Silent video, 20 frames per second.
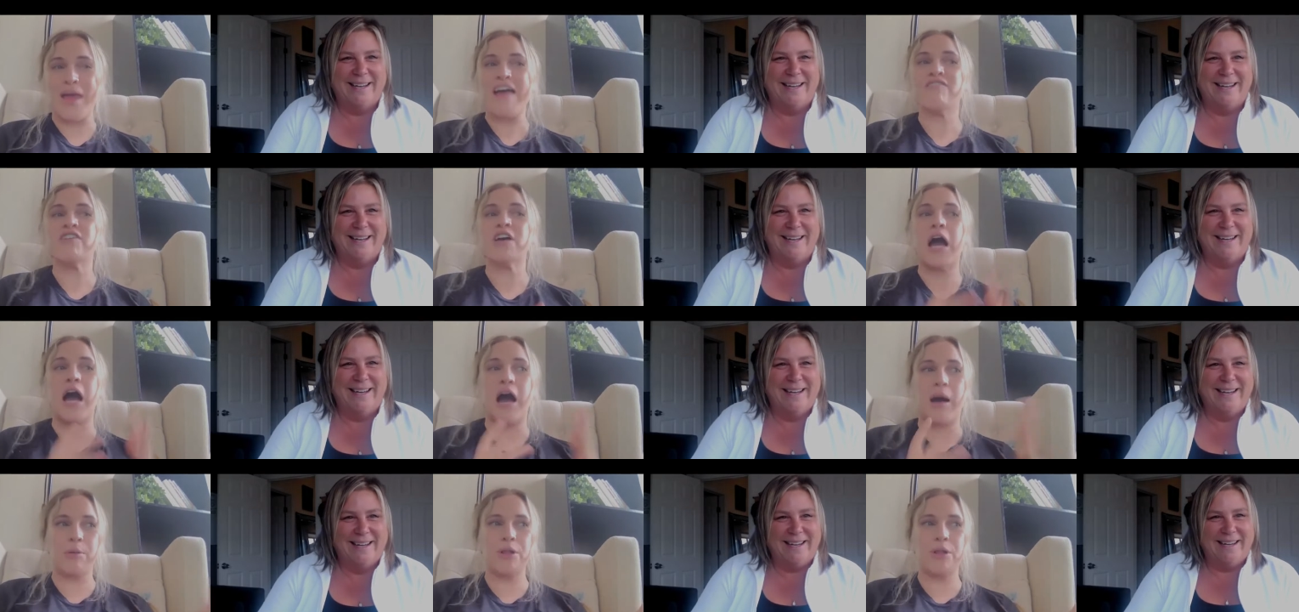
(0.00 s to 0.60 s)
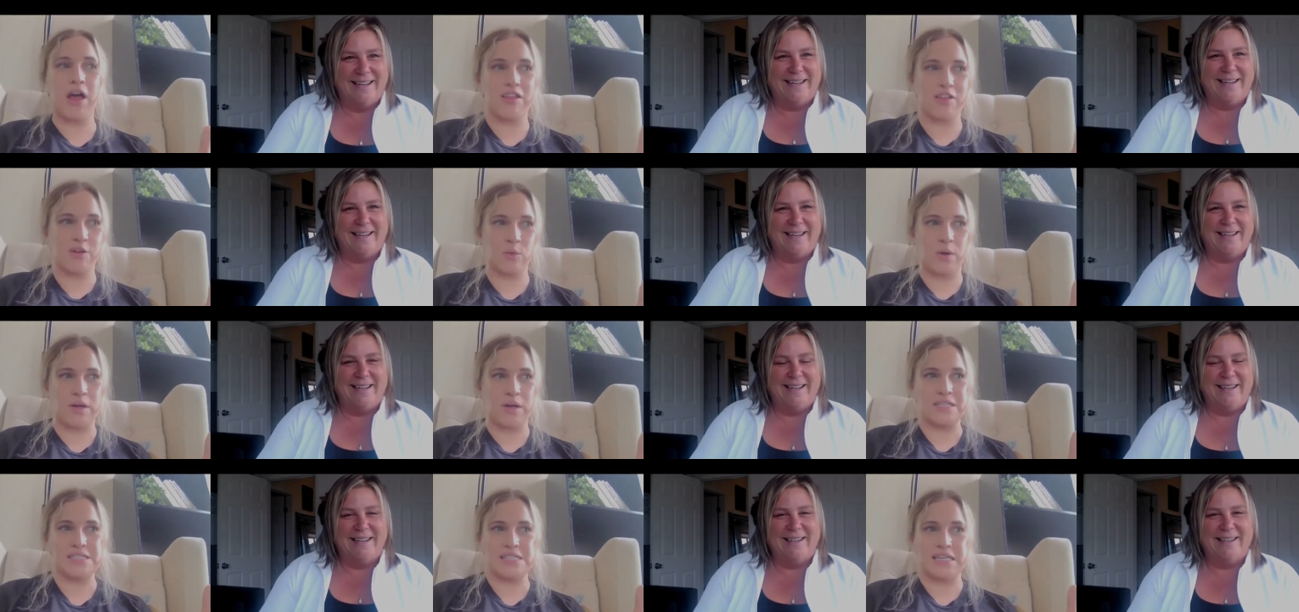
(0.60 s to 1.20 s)
Speaker 1: have a couple other
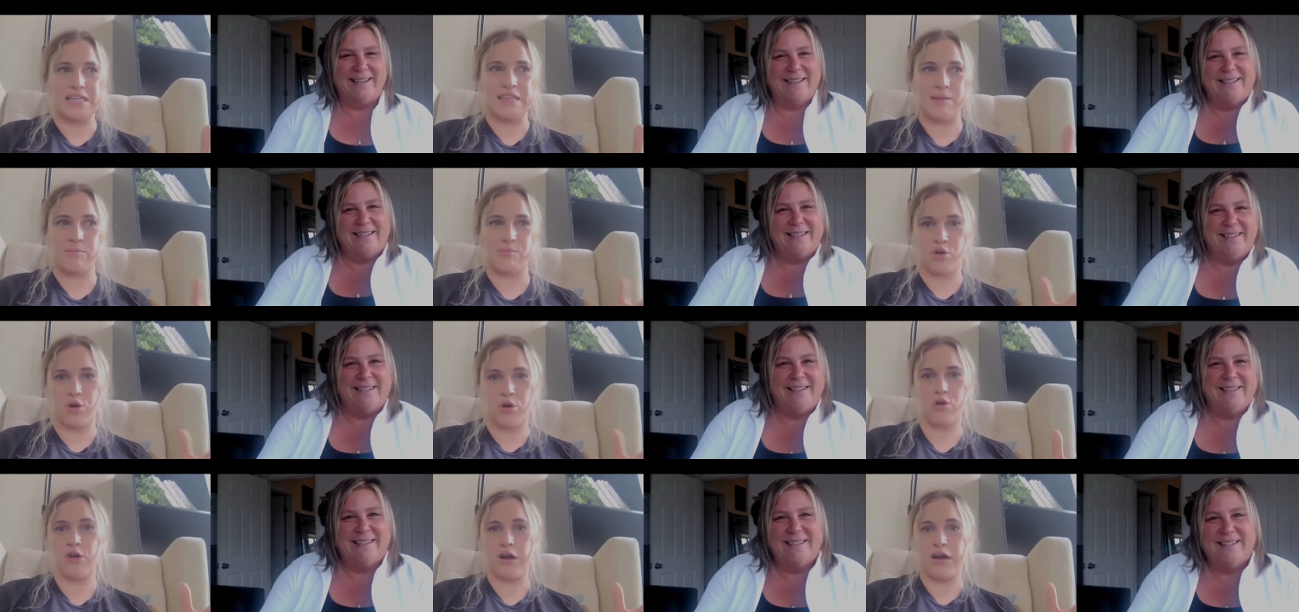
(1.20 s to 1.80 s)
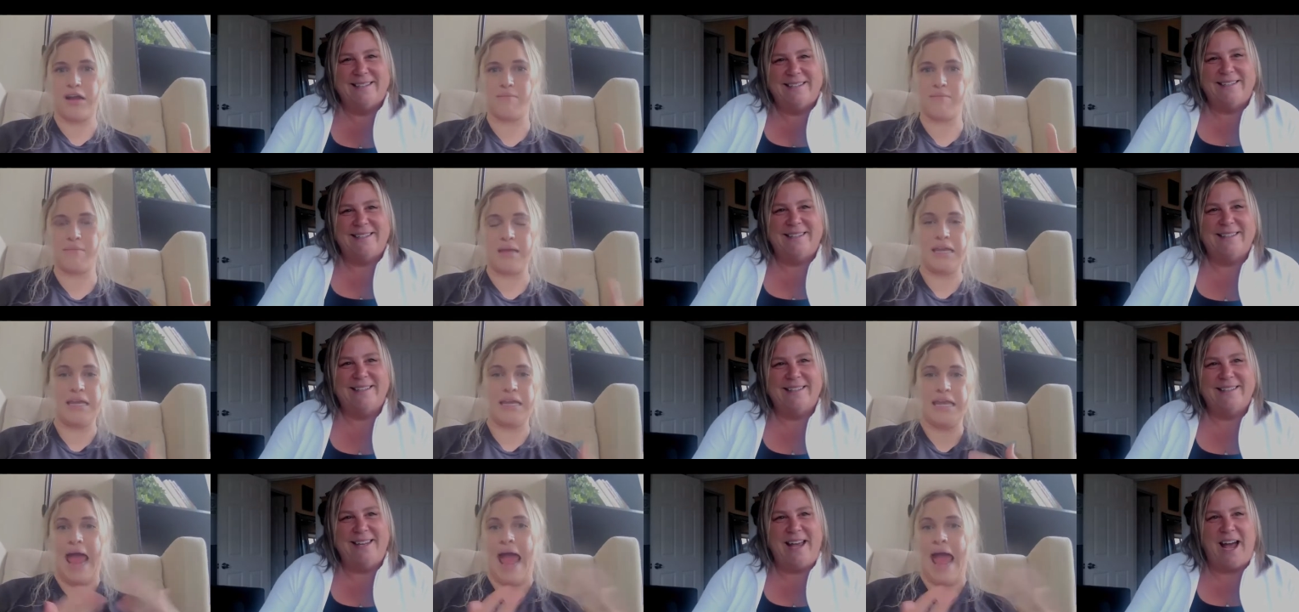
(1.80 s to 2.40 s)
ones in the program
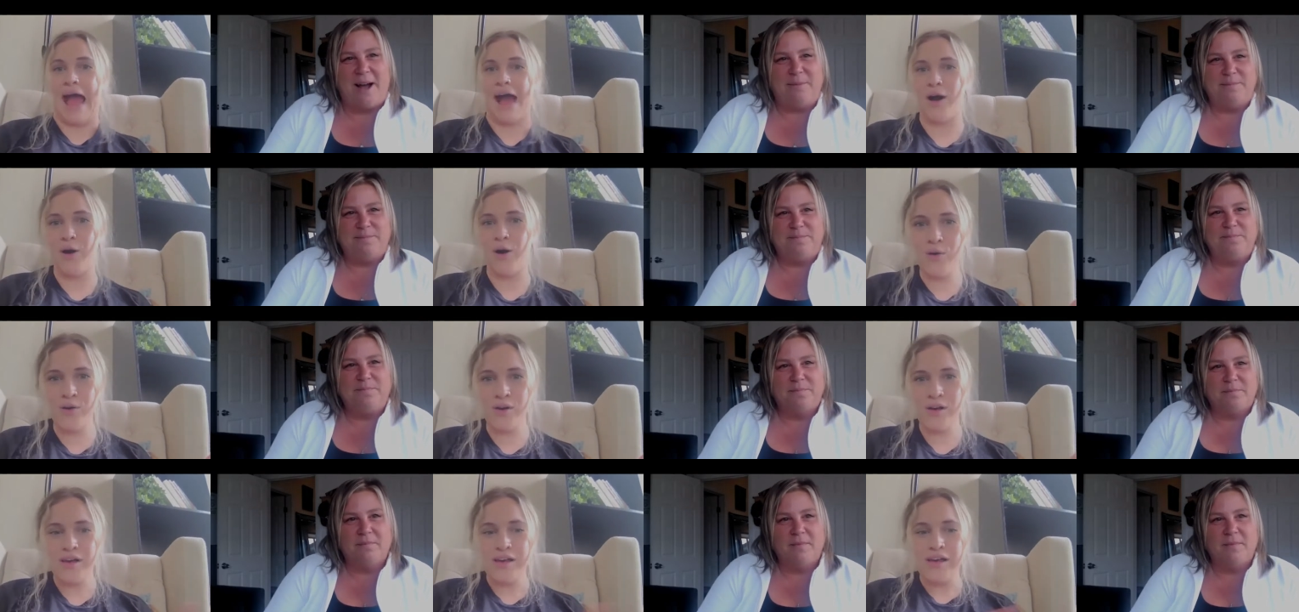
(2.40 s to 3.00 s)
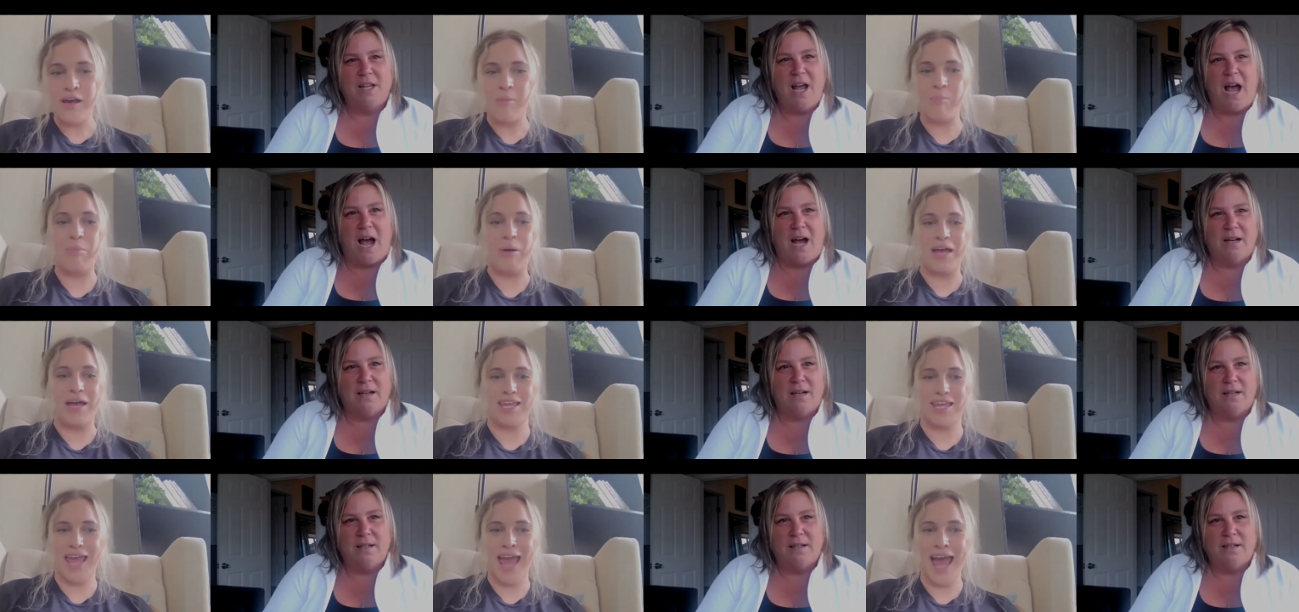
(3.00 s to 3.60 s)
now
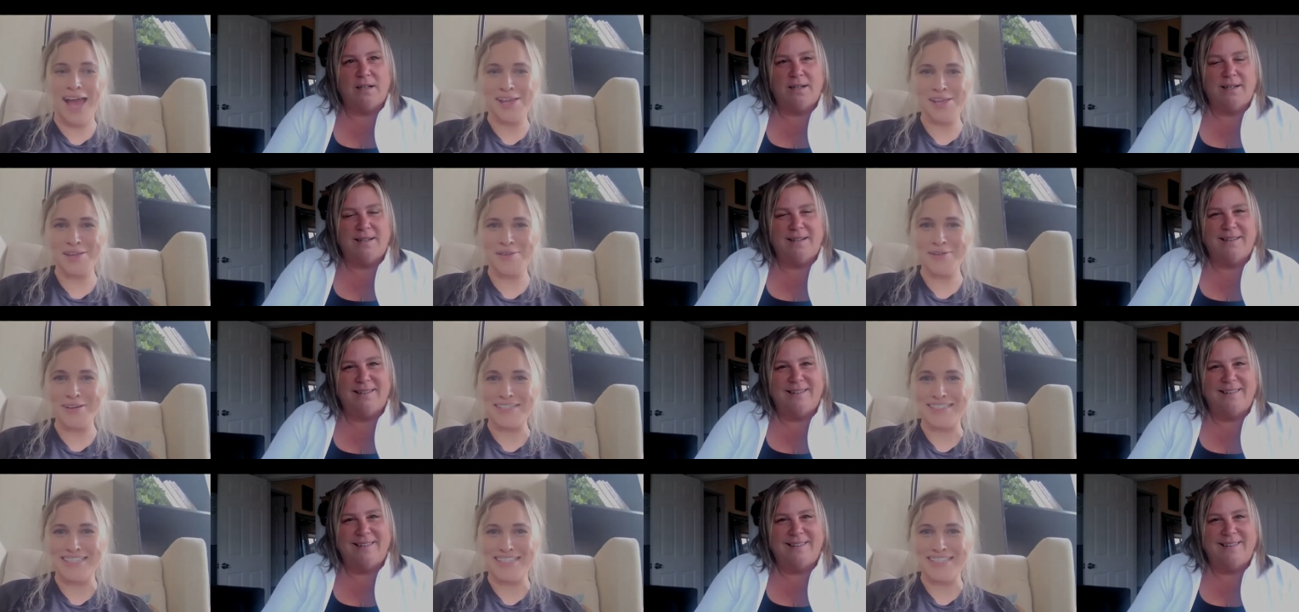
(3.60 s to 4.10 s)
but yeah you were